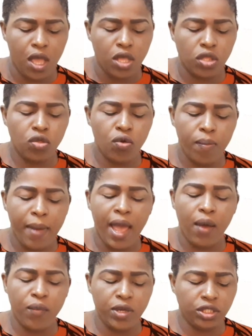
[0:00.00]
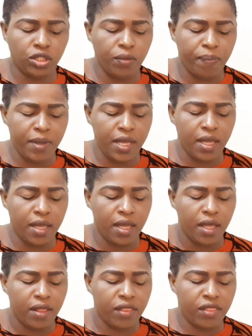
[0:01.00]
You might wish to
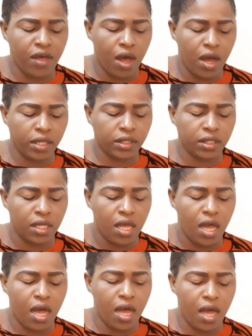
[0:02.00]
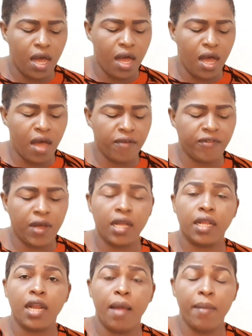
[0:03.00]
be thought of
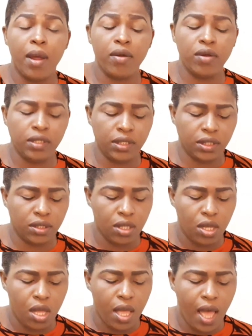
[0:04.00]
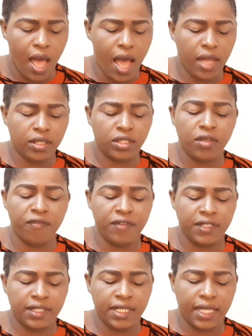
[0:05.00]
a glamorous and
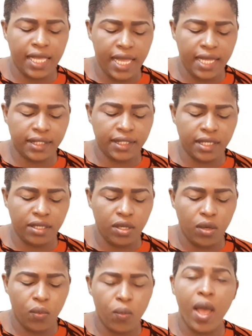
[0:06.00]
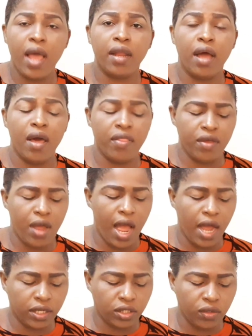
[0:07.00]
sophisticated, while others
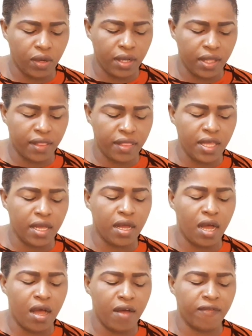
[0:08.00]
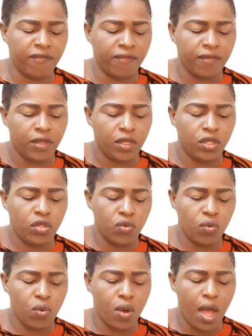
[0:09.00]
actually think of
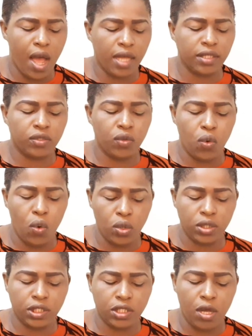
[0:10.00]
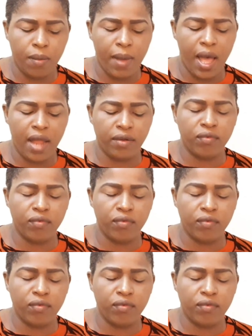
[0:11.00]
you as wholesome and